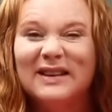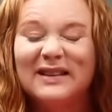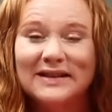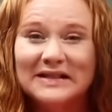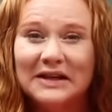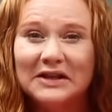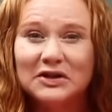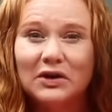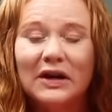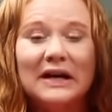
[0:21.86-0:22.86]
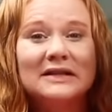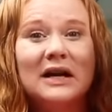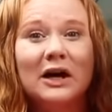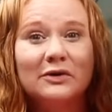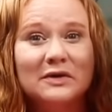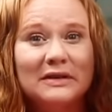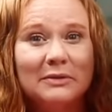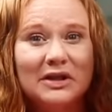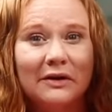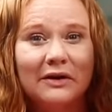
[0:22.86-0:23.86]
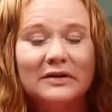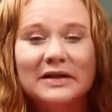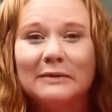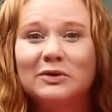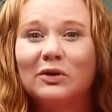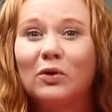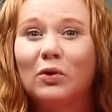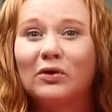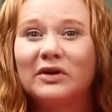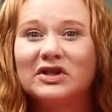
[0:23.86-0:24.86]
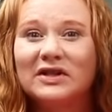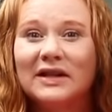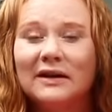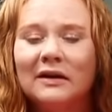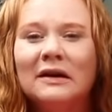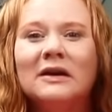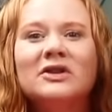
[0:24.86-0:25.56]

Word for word: Now this laser cuts hundreds of materials up to a quarter inch thick,